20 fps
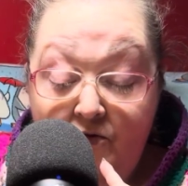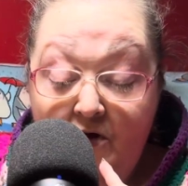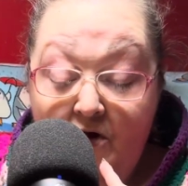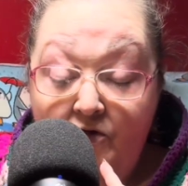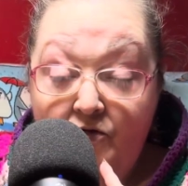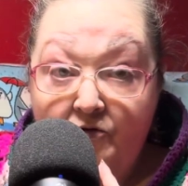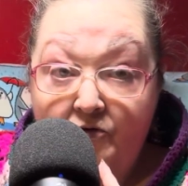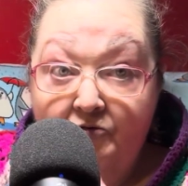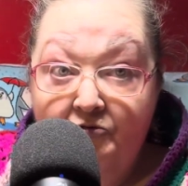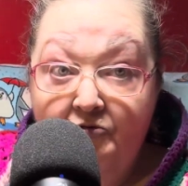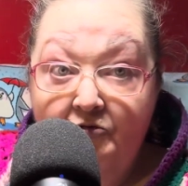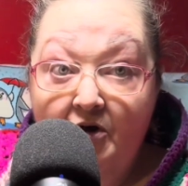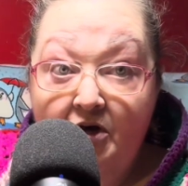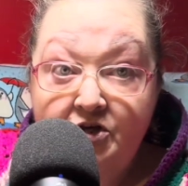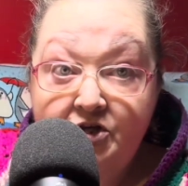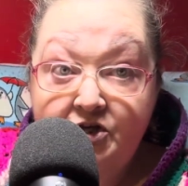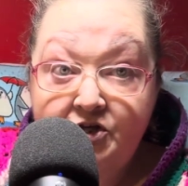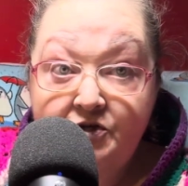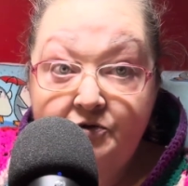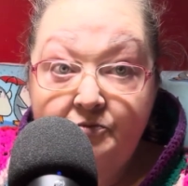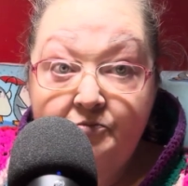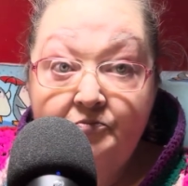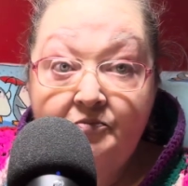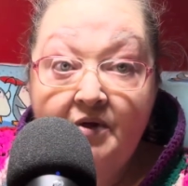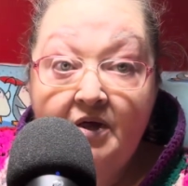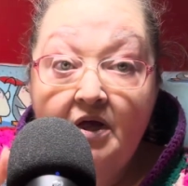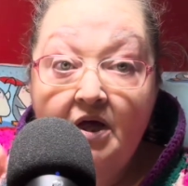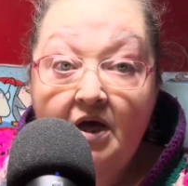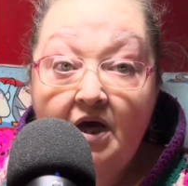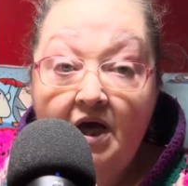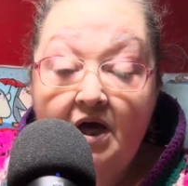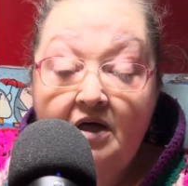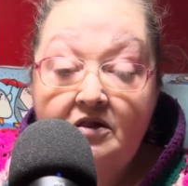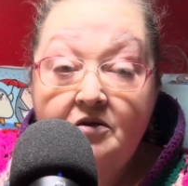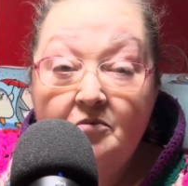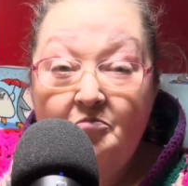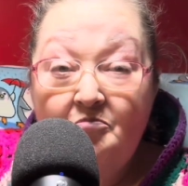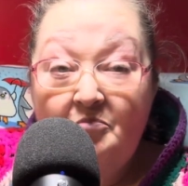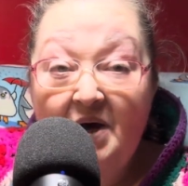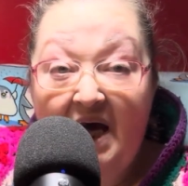the front and the
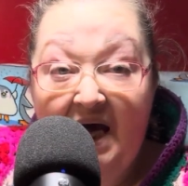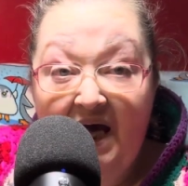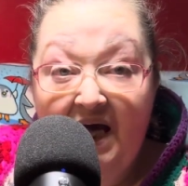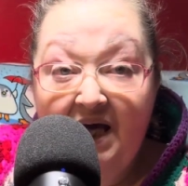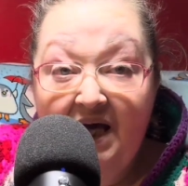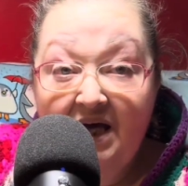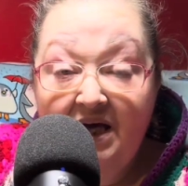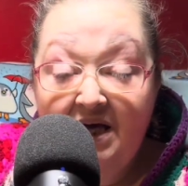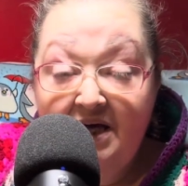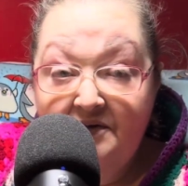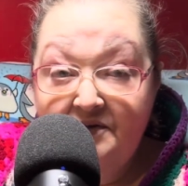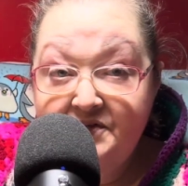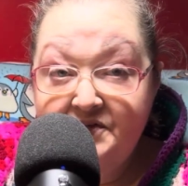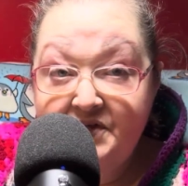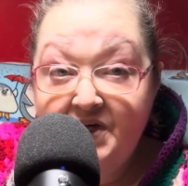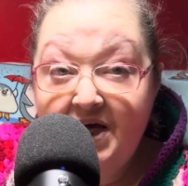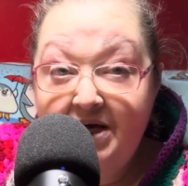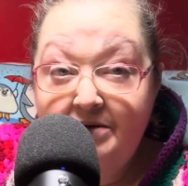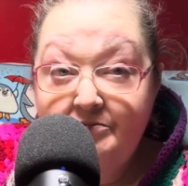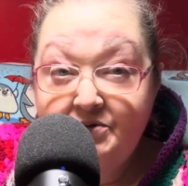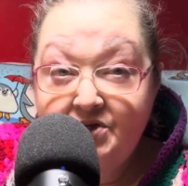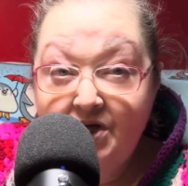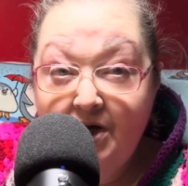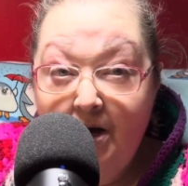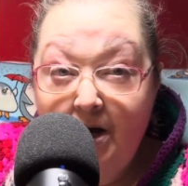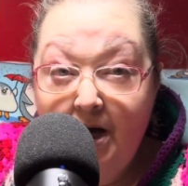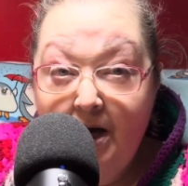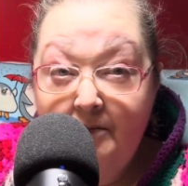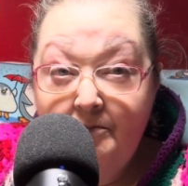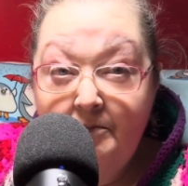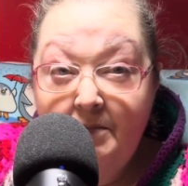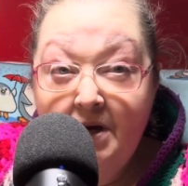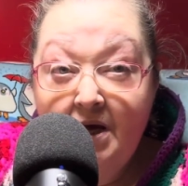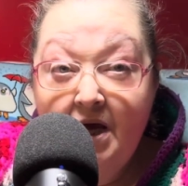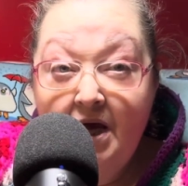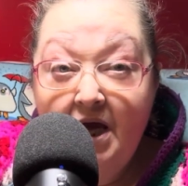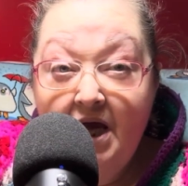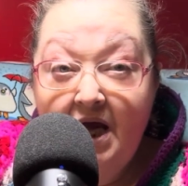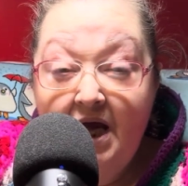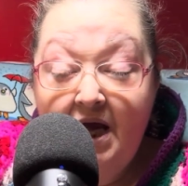back at the same time,
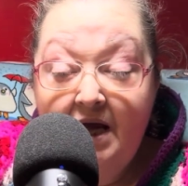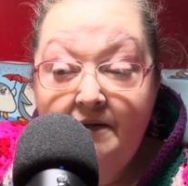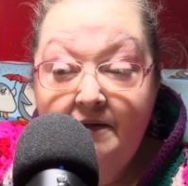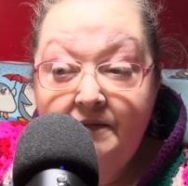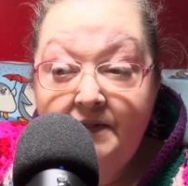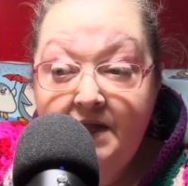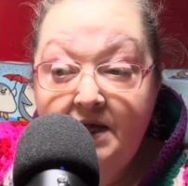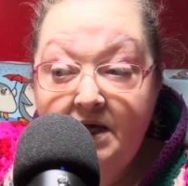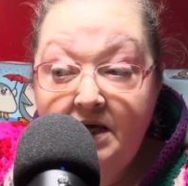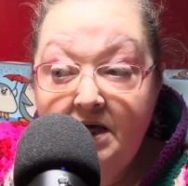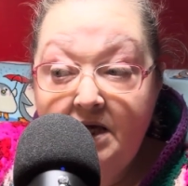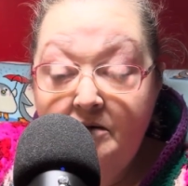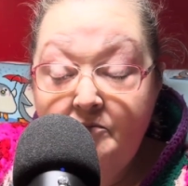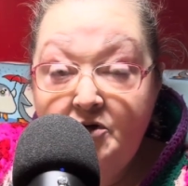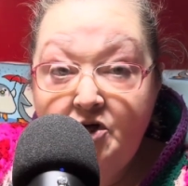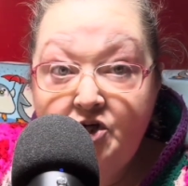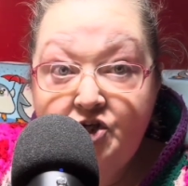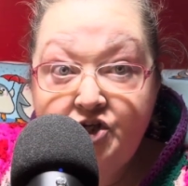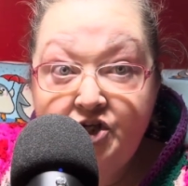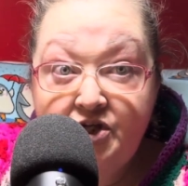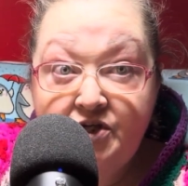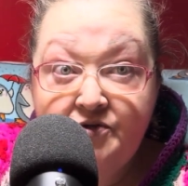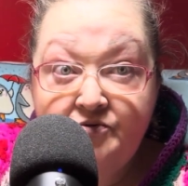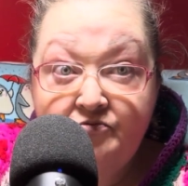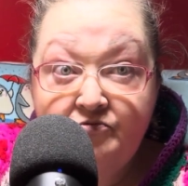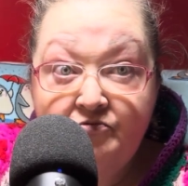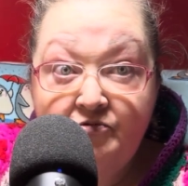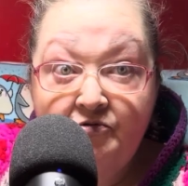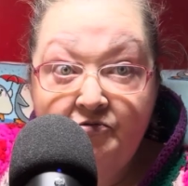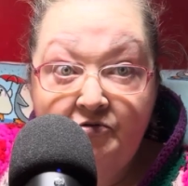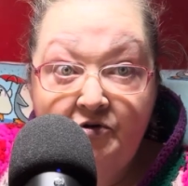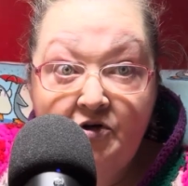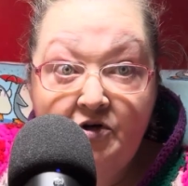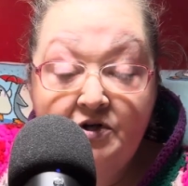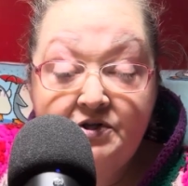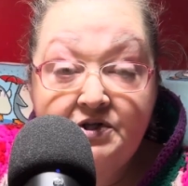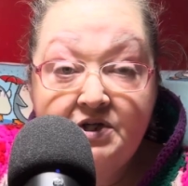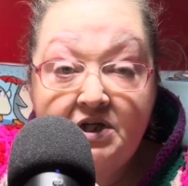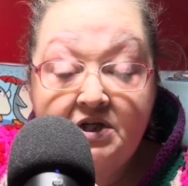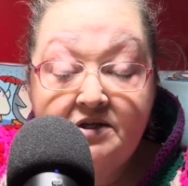and the image is
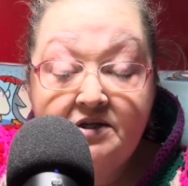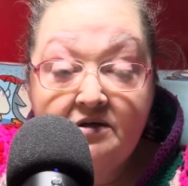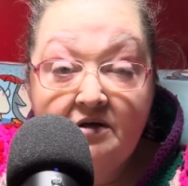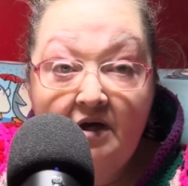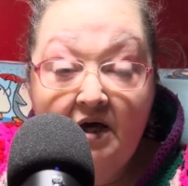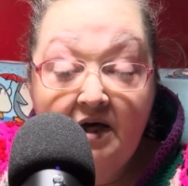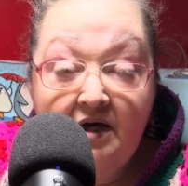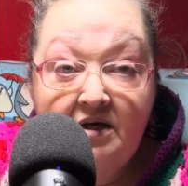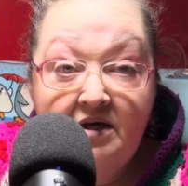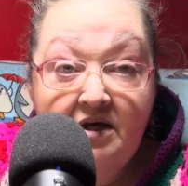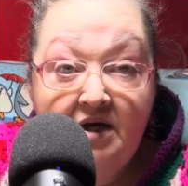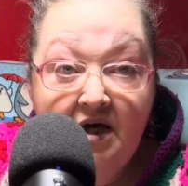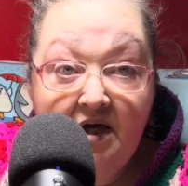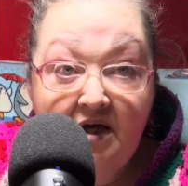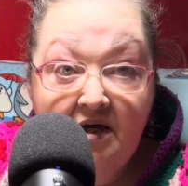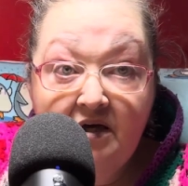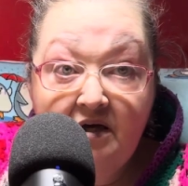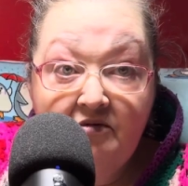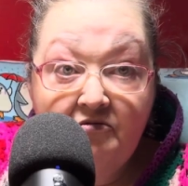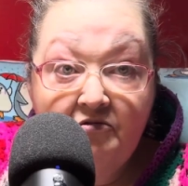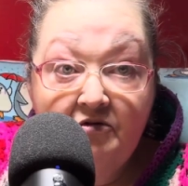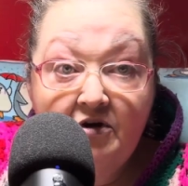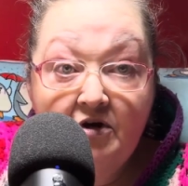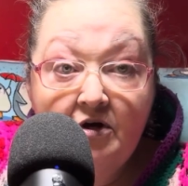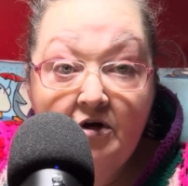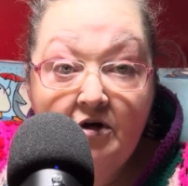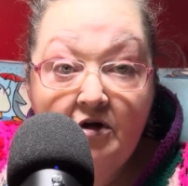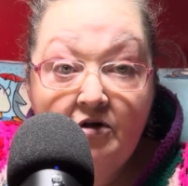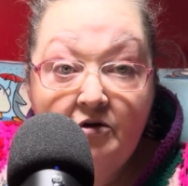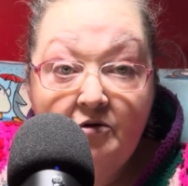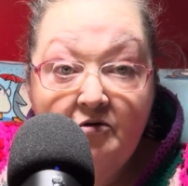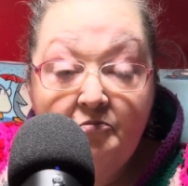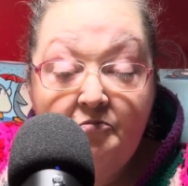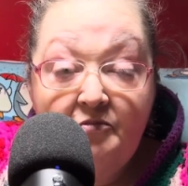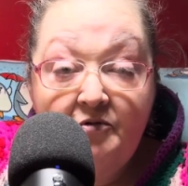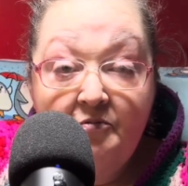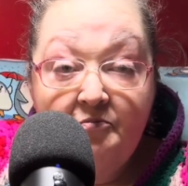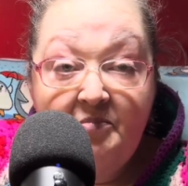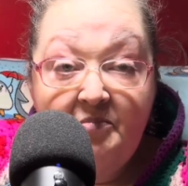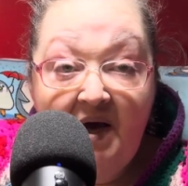reversed. It's like a negative.
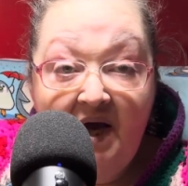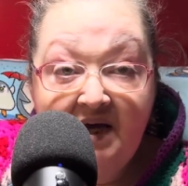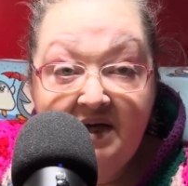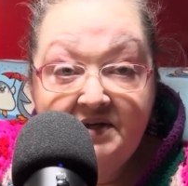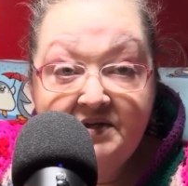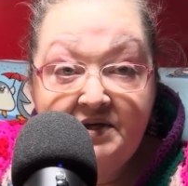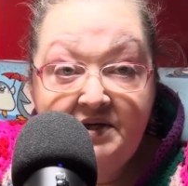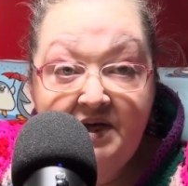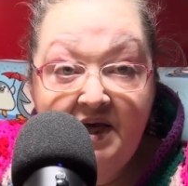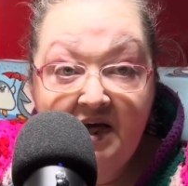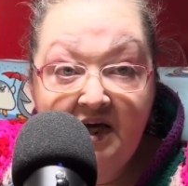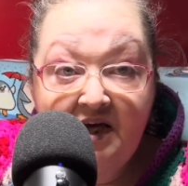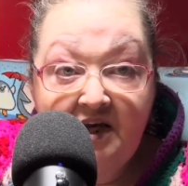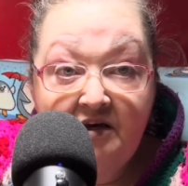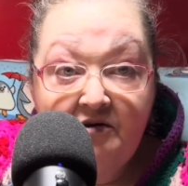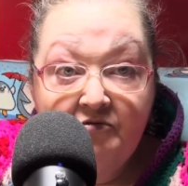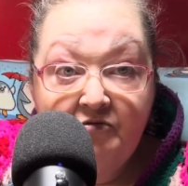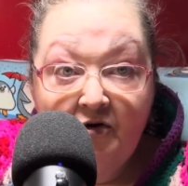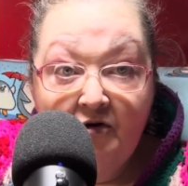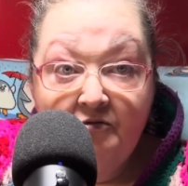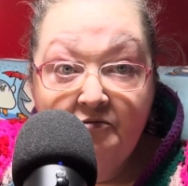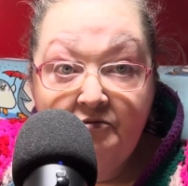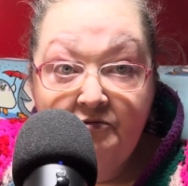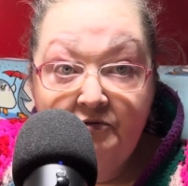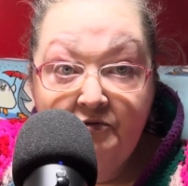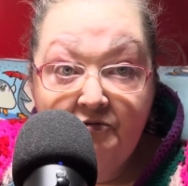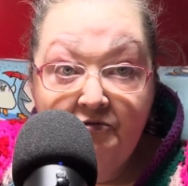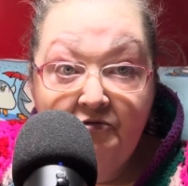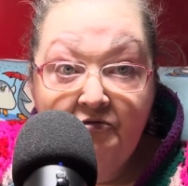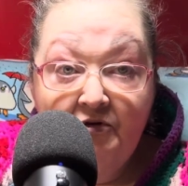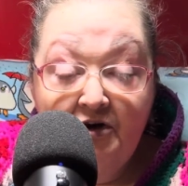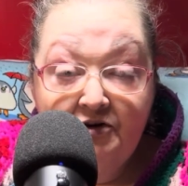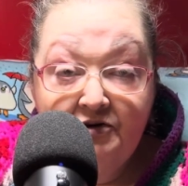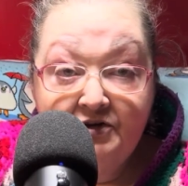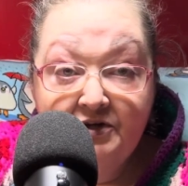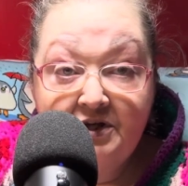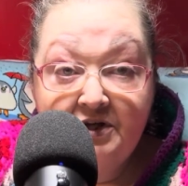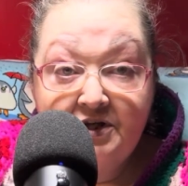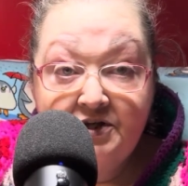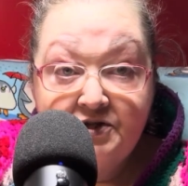The back is a negative of the front.
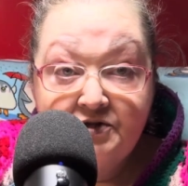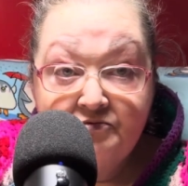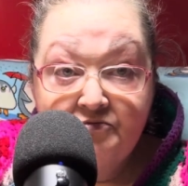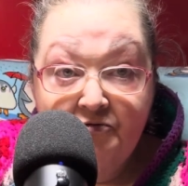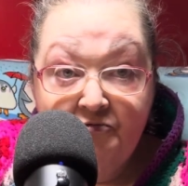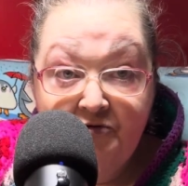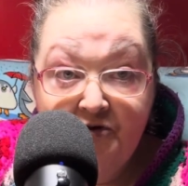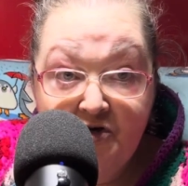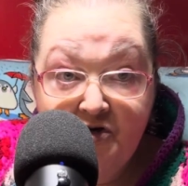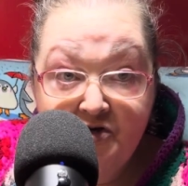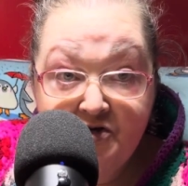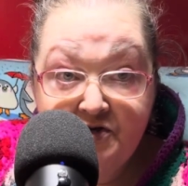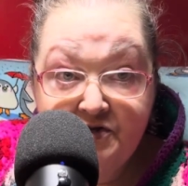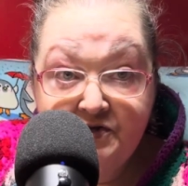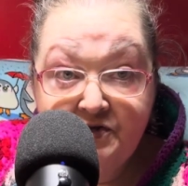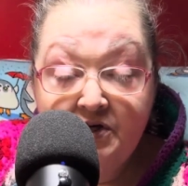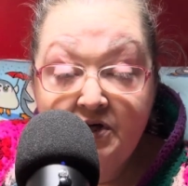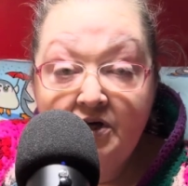It's reversed.